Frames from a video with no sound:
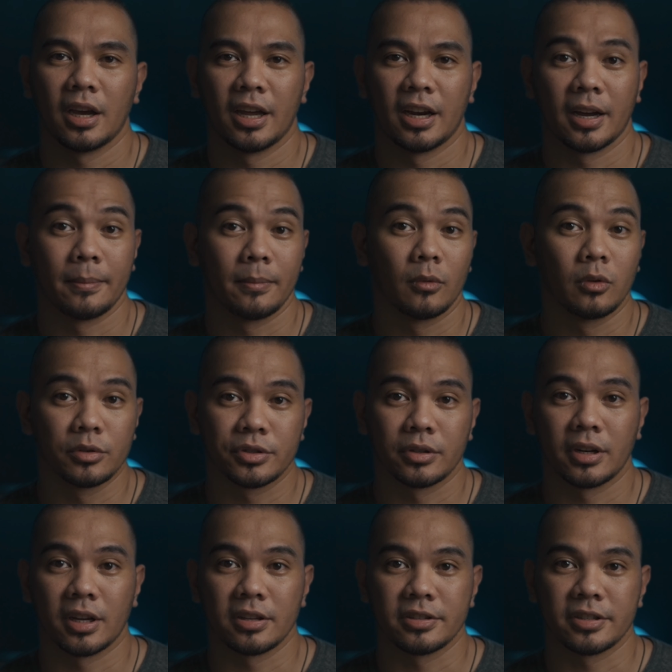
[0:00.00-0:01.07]
And I'm also
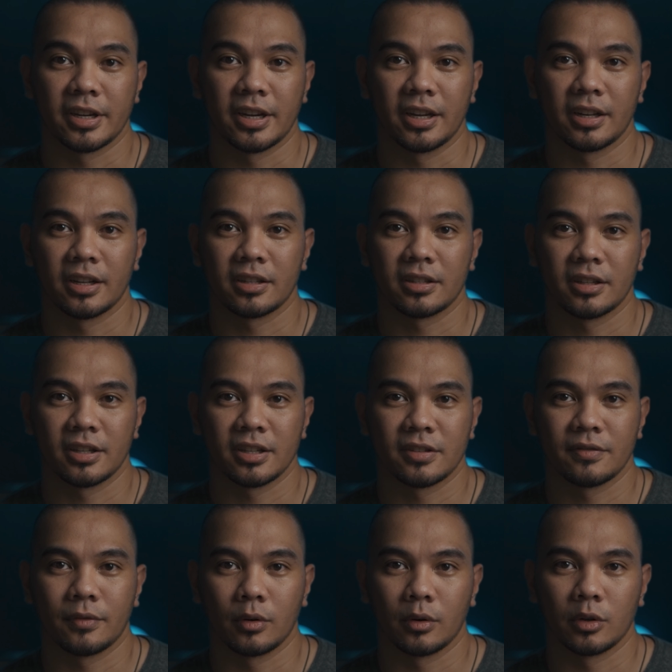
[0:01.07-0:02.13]
not saying that this
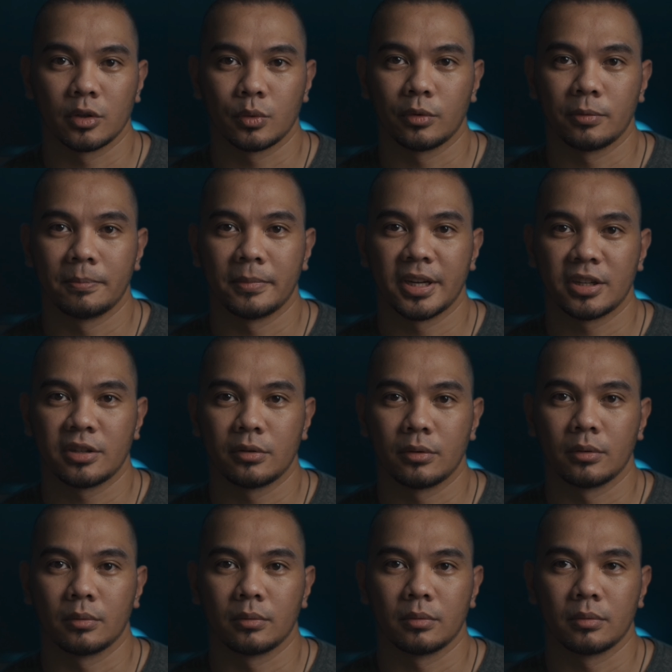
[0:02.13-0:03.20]
photos would make
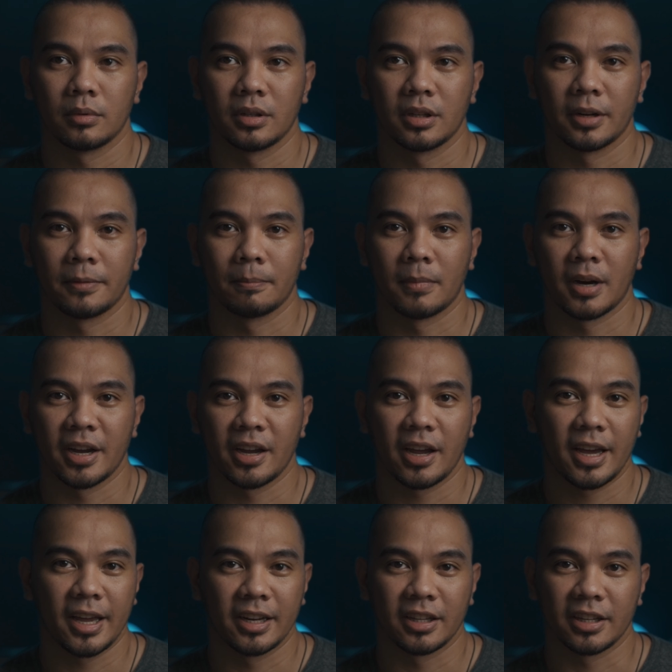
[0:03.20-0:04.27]
your, that my
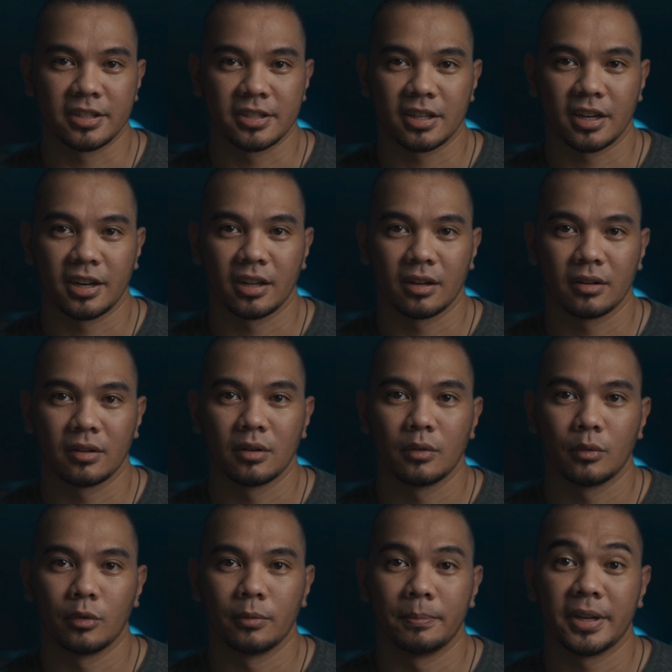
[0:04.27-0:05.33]
editing style
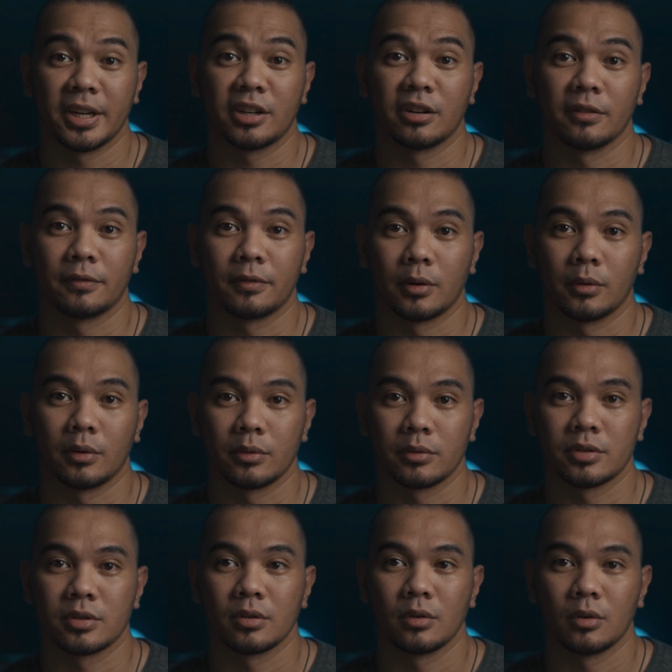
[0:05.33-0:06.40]
would make your
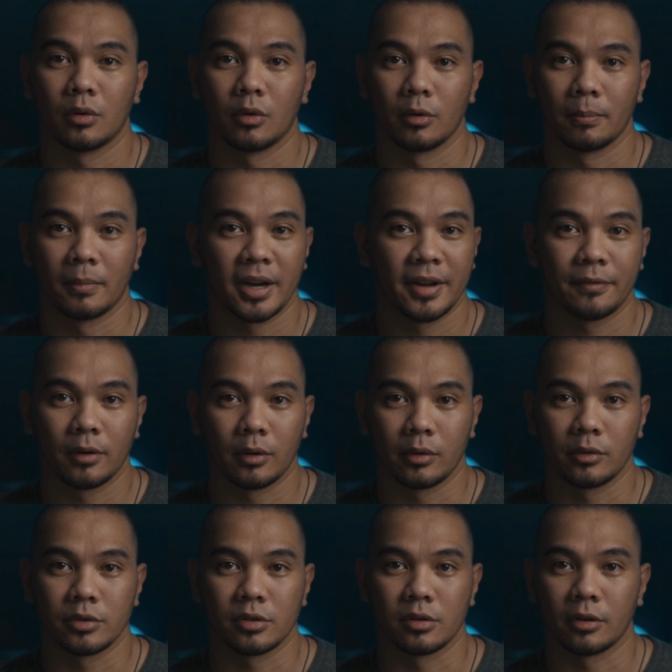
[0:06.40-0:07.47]
photos or my
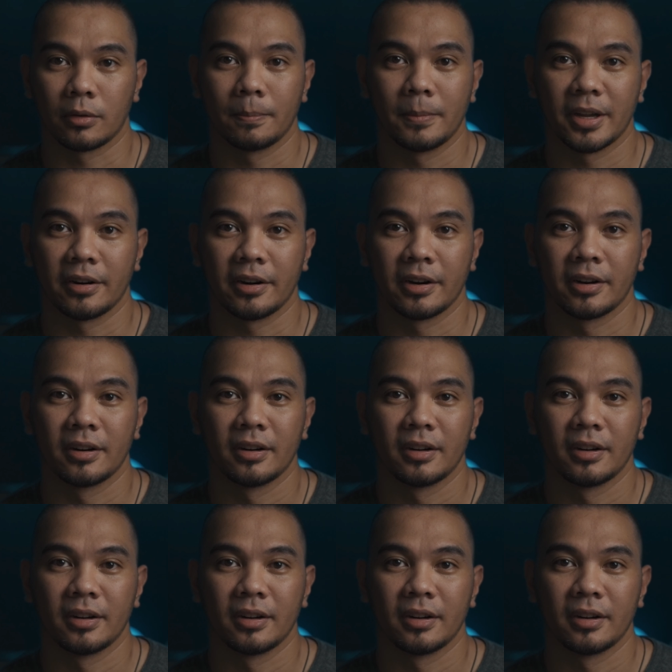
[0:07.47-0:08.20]
photos look better.